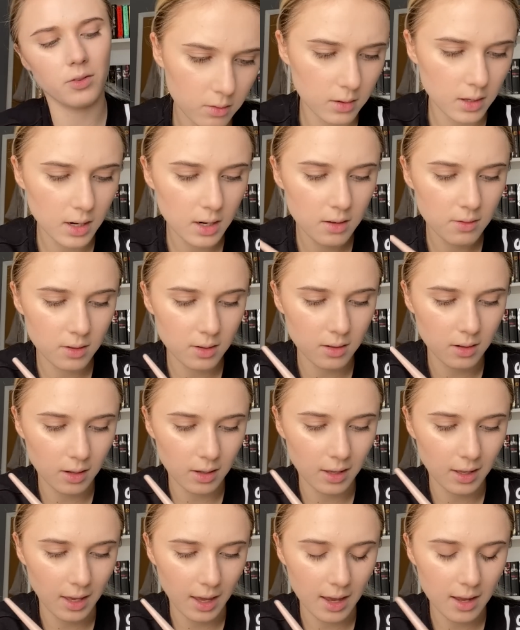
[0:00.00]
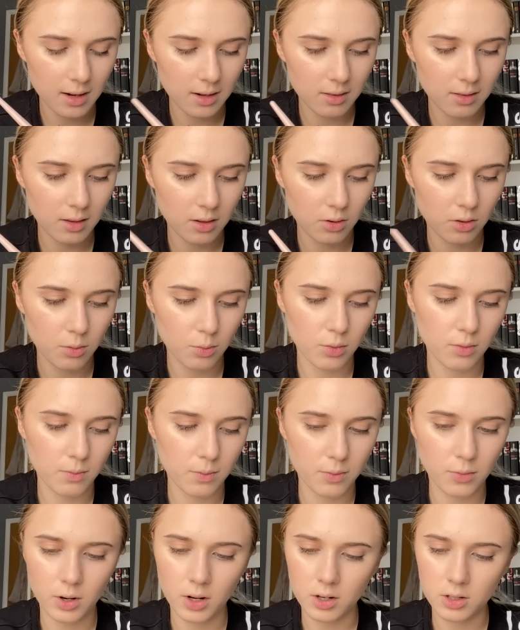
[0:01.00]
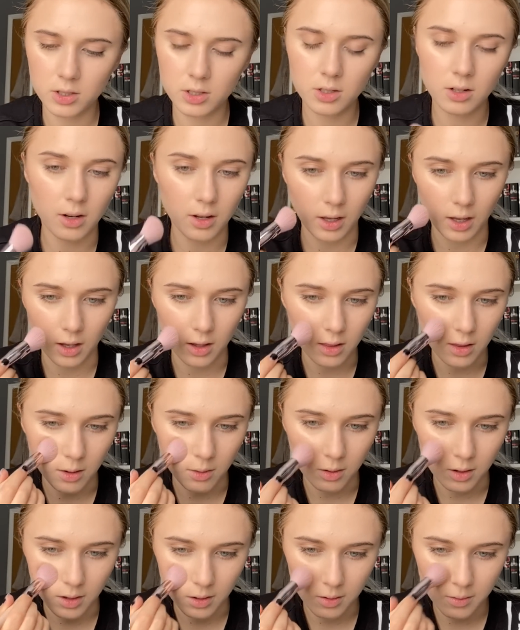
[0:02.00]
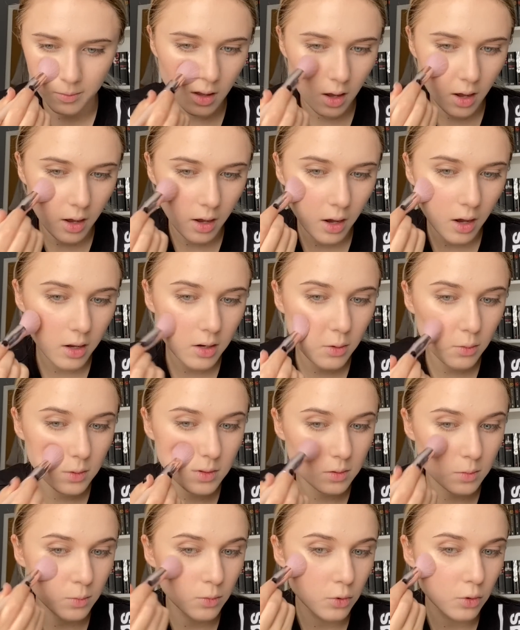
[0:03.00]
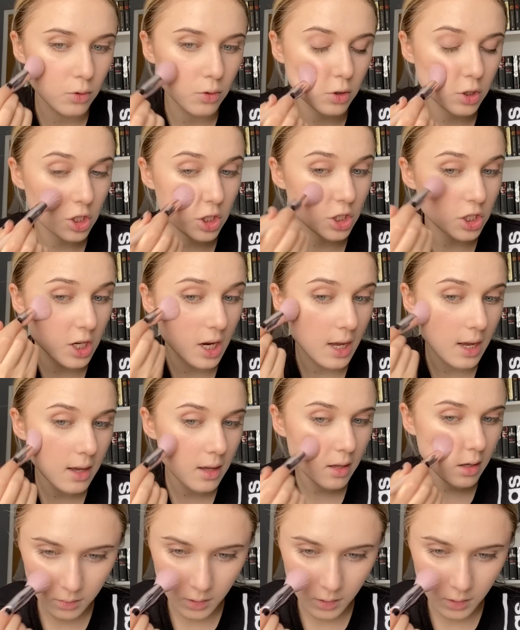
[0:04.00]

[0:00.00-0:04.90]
Did I even get anything on the brush? Okay, there we go. I heard it was more sheer.